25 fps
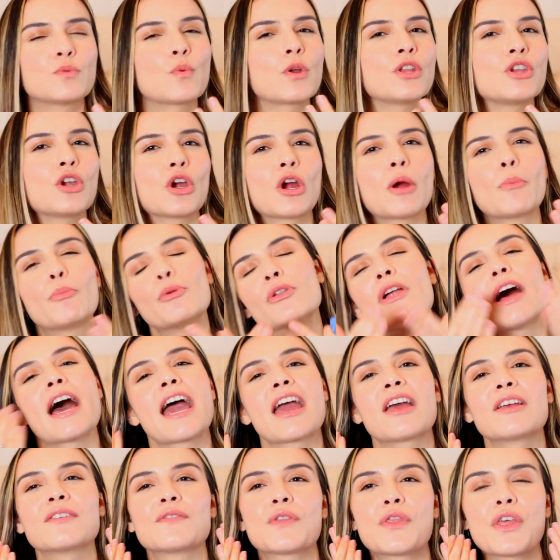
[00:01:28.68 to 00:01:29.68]
when you're
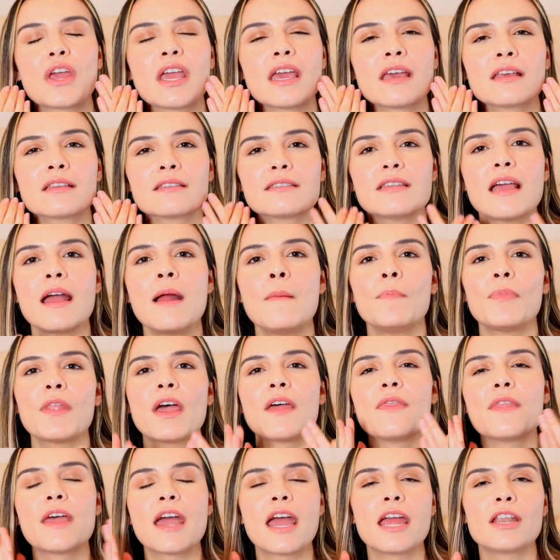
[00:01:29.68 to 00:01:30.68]
applying things
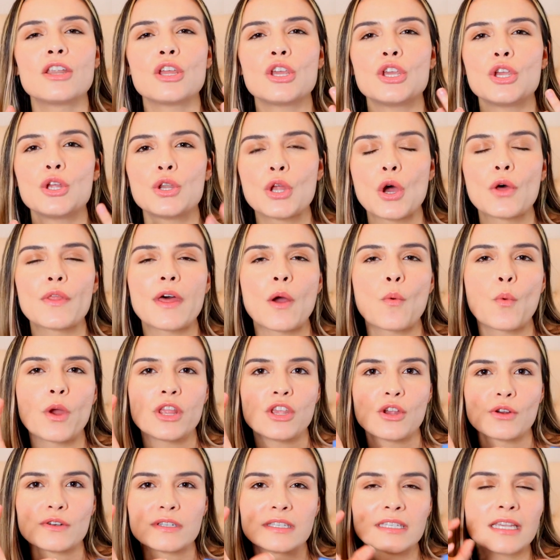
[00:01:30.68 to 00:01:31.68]
and then you know that
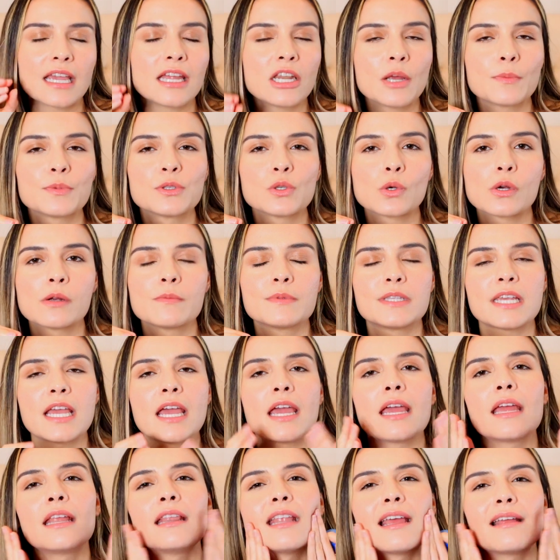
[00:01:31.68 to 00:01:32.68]
when your skin absorbs
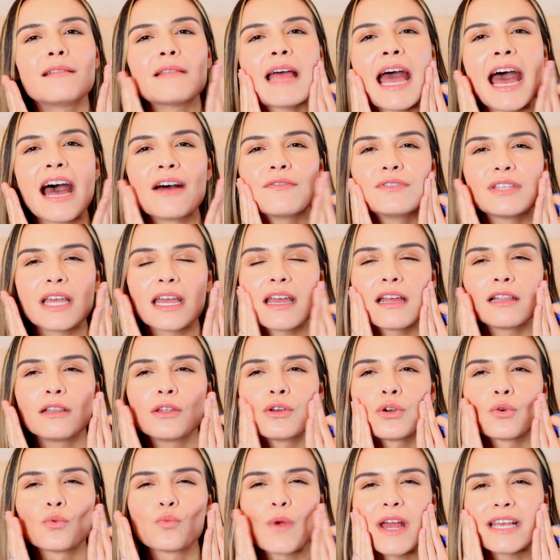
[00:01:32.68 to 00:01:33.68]
it and it has like a
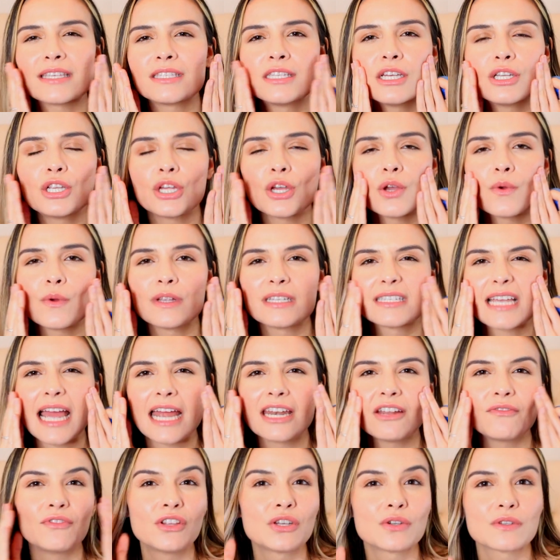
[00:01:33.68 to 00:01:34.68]
little residue and it's
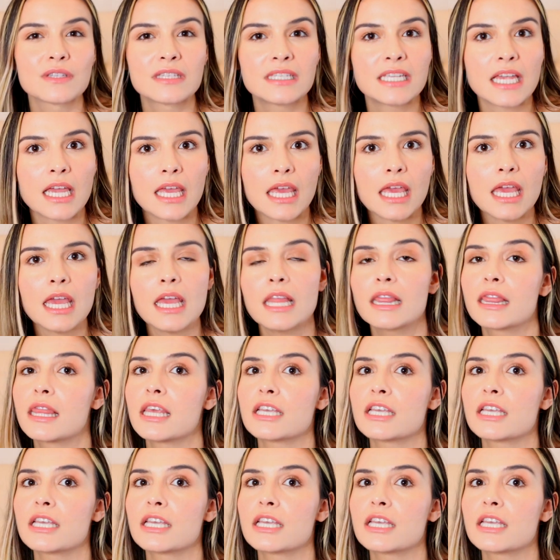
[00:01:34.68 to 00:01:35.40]
kind of a little sticky,